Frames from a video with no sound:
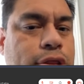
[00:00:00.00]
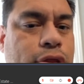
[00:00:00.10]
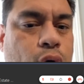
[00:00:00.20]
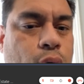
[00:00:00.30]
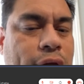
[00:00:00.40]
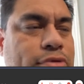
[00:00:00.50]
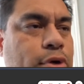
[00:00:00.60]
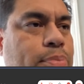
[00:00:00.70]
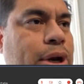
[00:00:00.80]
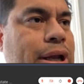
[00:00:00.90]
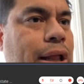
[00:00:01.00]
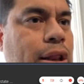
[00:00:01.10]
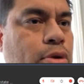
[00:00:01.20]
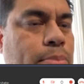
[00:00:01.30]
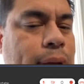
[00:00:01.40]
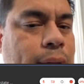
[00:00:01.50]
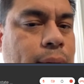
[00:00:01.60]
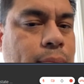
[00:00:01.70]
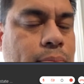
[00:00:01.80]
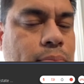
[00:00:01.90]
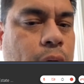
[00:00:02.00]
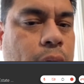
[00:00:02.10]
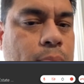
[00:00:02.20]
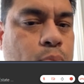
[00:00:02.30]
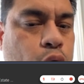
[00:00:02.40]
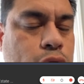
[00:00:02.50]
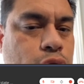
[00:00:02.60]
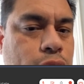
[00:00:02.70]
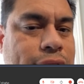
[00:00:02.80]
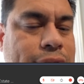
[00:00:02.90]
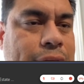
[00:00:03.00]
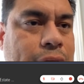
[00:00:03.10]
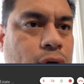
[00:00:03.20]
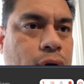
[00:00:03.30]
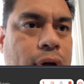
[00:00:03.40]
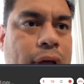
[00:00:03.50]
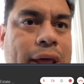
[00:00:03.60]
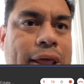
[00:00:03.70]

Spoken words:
So if they're putting a little bit more towards the deal,